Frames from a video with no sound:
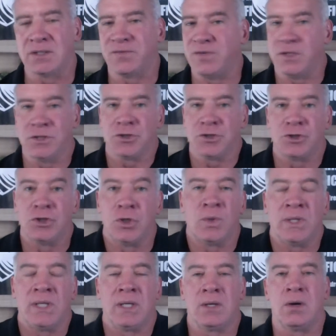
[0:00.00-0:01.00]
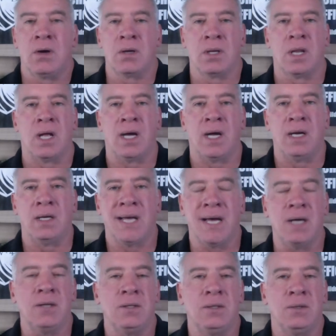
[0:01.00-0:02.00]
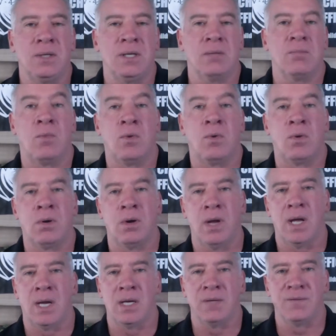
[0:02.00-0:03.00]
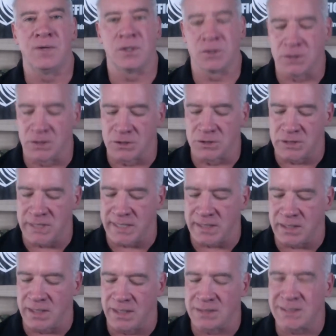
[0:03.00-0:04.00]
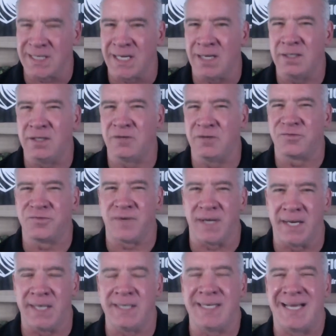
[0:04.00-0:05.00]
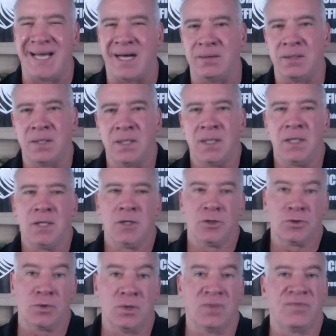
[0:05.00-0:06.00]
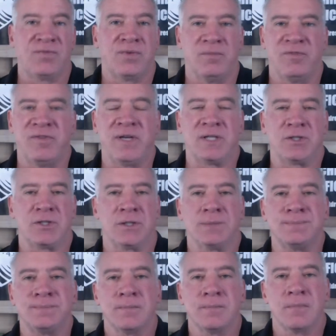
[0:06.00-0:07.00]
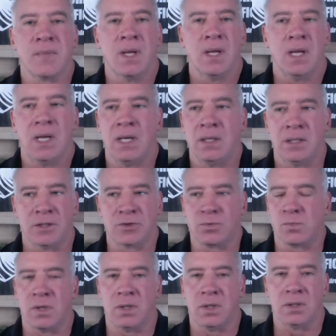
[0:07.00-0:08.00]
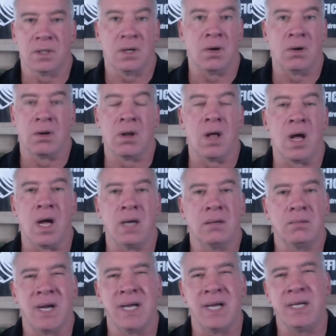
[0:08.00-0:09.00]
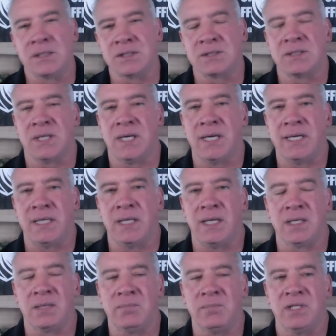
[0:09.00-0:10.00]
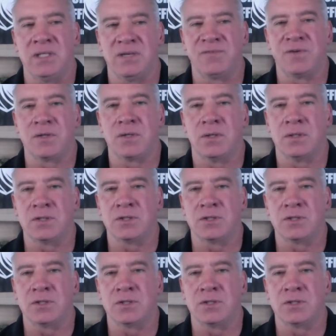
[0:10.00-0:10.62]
If you're just doing it online, how do you get more out of your search techniques? How do you find out truth from fiction in this world online, right? It can be difficult.